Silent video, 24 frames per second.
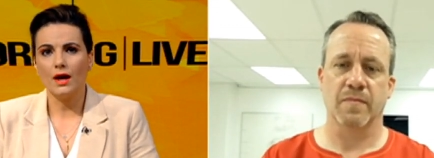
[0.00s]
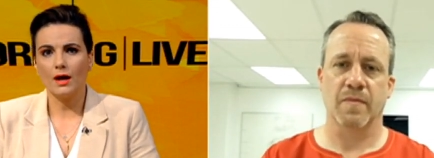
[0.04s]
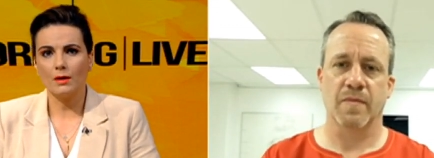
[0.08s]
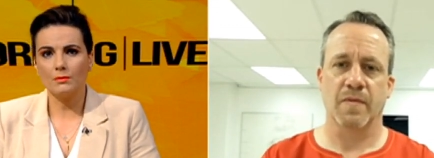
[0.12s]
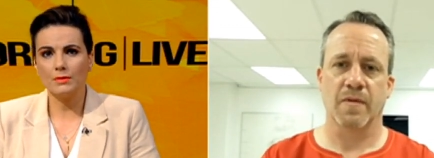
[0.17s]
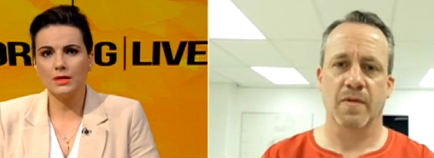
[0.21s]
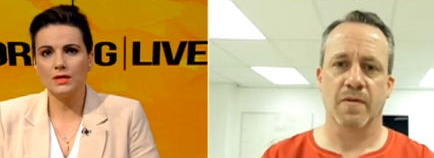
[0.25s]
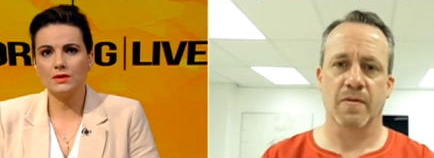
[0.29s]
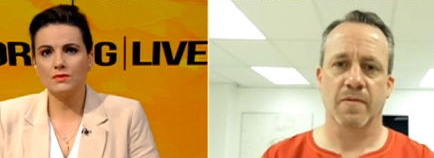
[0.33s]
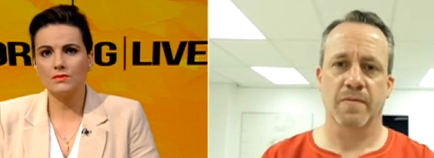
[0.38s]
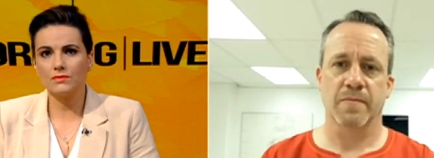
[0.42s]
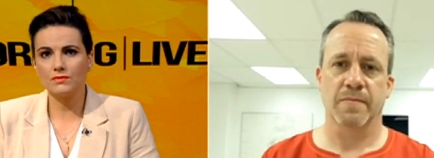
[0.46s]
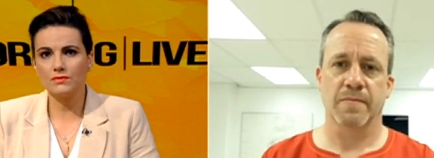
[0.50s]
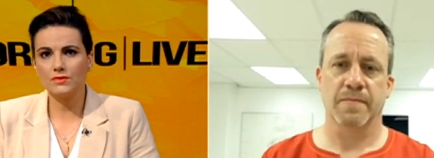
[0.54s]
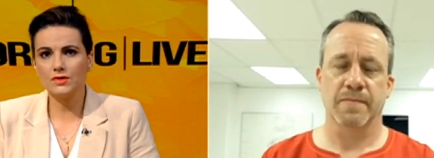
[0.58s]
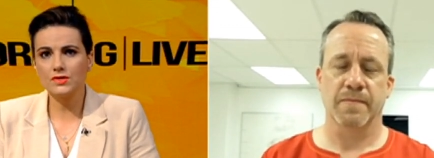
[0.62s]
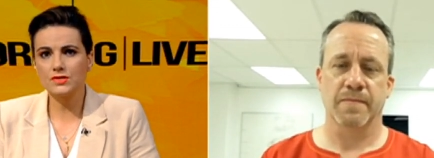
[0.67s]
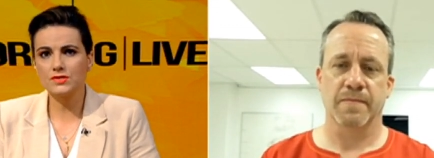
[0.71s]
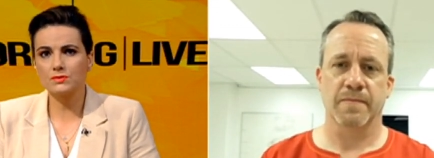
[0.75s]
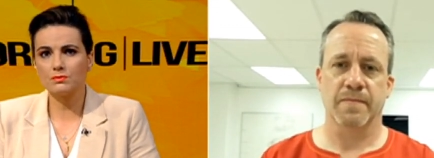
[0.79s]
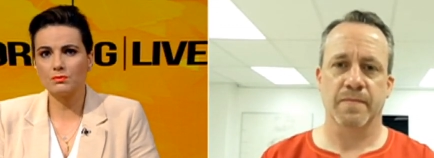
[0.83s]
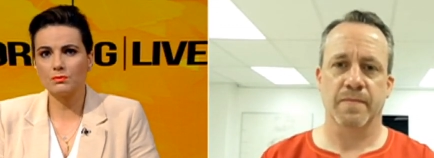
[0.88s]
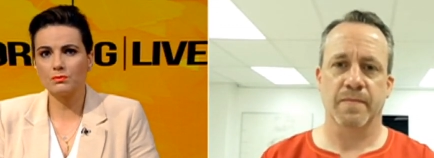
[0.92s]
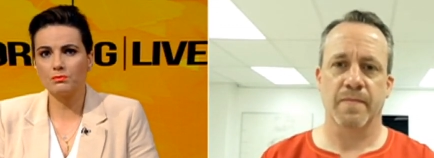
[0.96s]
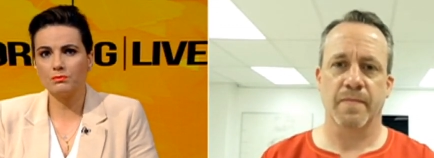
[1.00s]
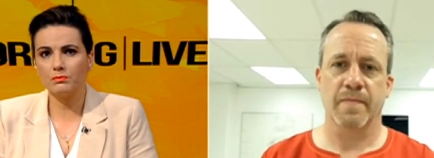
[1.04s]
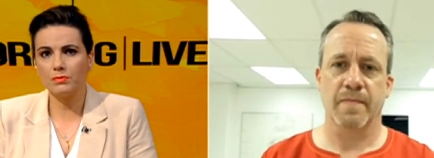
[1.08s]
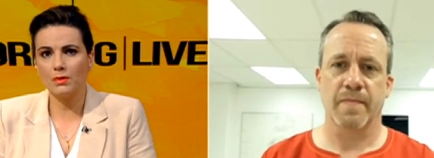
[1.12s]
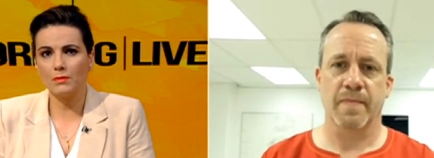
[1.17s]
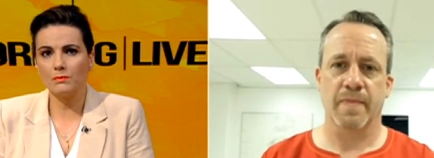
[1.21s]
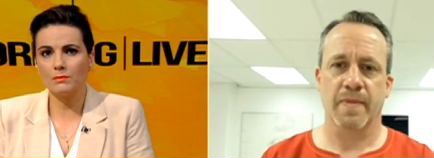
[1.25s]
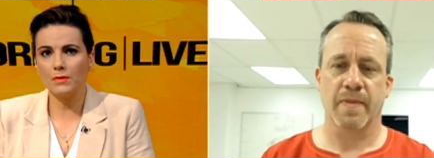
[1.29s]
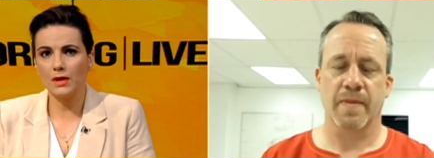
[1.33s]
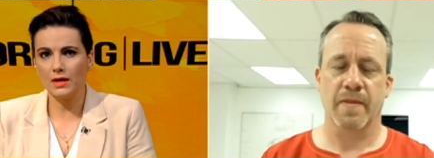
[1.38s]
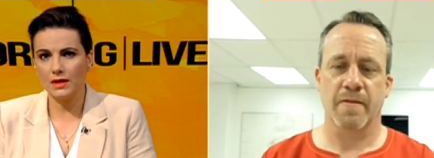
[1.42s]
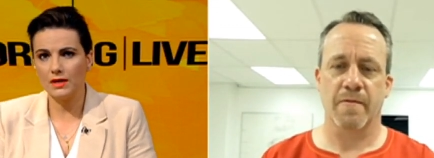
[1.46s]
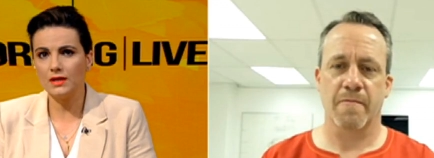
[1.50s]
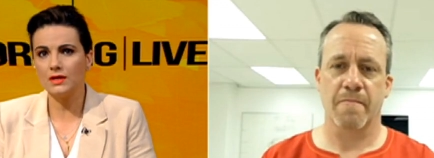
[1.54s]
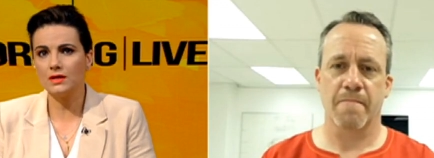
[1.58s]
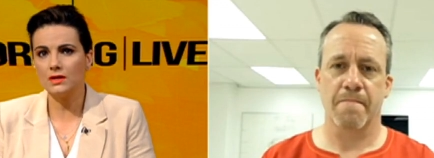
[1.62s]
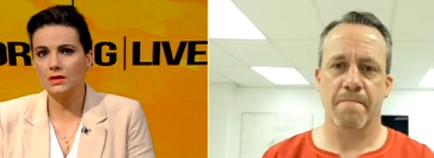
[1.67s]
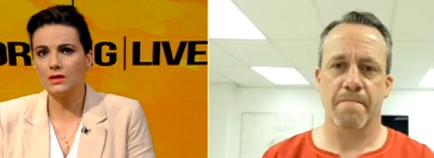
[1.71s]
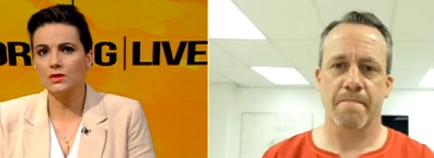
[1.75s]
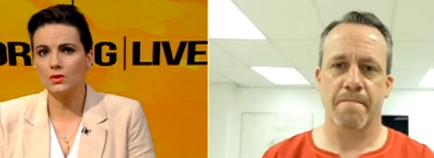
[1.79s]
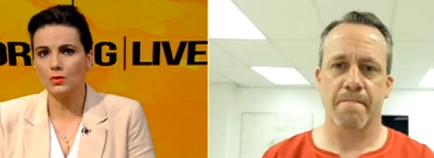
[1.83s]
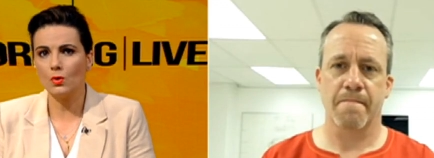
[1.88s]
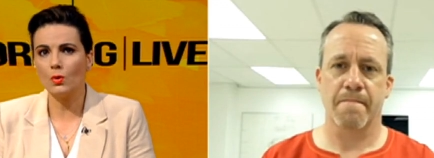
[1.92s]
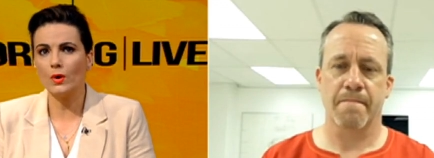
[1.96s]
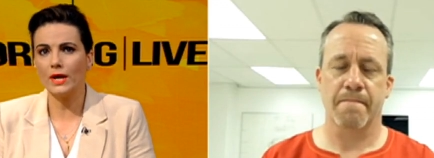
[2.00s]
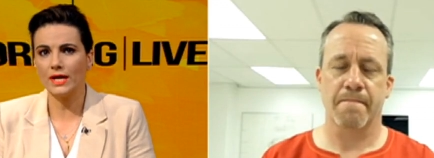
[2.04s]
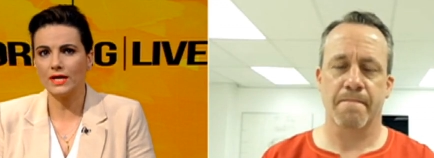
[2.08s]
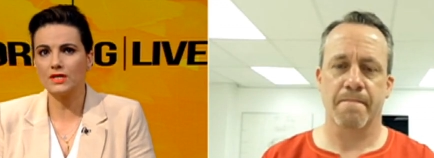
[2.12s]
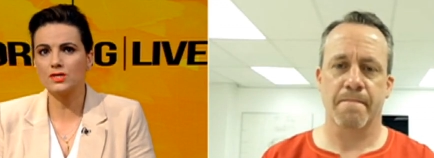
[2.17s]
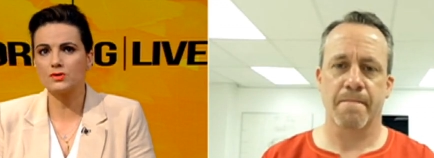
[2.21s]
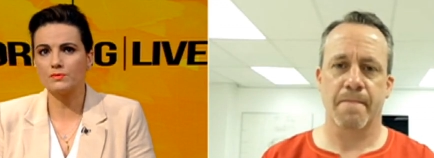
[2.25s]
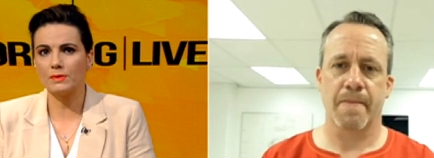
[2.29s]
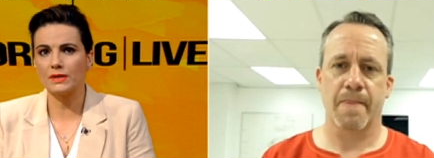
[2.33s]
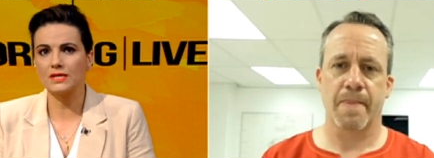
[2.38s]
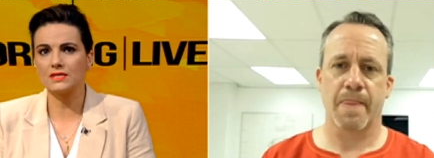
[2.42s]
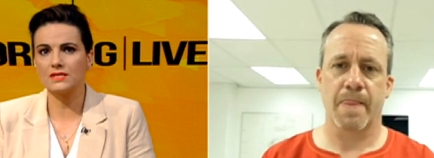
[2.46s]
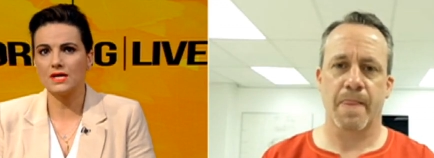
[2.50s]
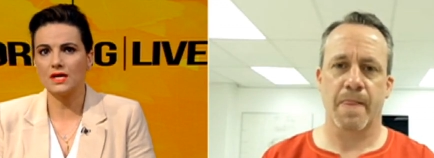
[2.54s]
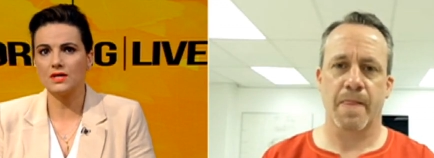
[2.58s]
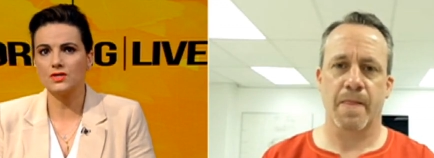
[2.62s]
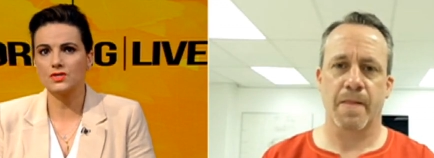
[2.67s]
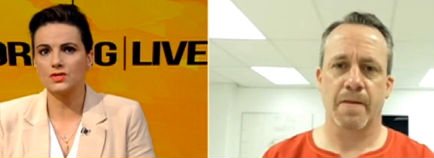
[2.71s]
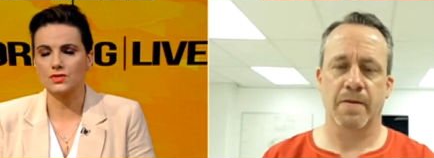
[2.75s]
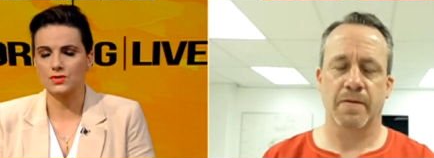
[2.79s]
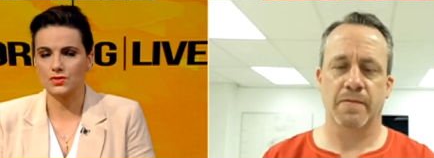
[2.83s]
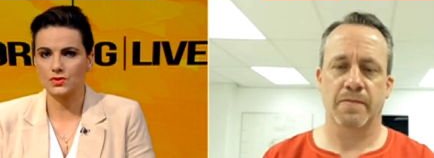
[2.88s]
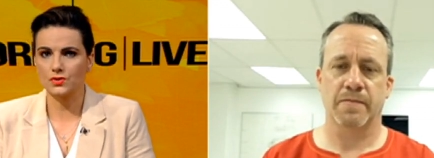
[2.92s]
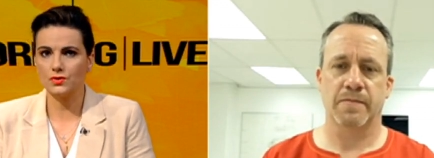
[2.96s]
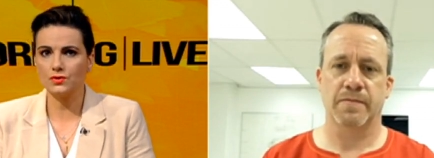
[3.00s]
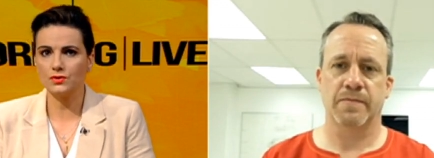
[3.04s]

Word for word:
Speaker 1: I mean, this, in your expectations,